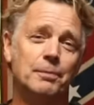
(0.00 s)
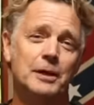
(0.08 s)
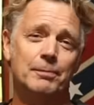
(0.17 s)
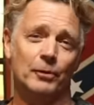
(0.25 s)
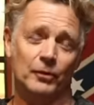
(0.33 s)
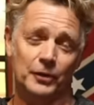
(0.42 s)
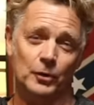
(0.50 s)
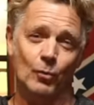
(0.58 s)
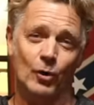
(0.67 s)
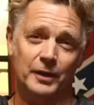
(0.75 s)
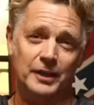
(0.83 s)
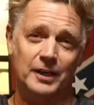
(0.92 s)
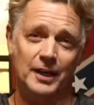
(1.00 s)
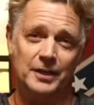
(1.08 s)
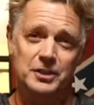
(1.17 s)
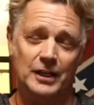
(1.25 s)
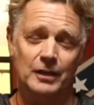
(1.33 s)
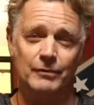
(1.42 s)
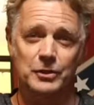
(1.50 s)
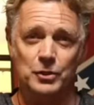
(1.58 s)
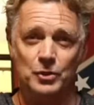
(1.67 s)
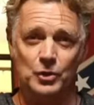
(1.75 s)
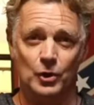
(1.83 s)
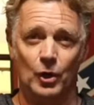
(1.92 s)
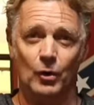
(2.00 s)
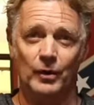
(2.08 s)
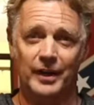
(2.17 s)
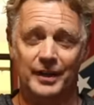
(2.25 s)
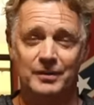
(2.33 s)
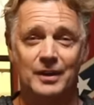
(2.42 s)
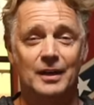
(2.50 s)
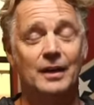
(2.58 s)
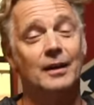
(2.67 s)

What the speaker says: people that are working on a television show and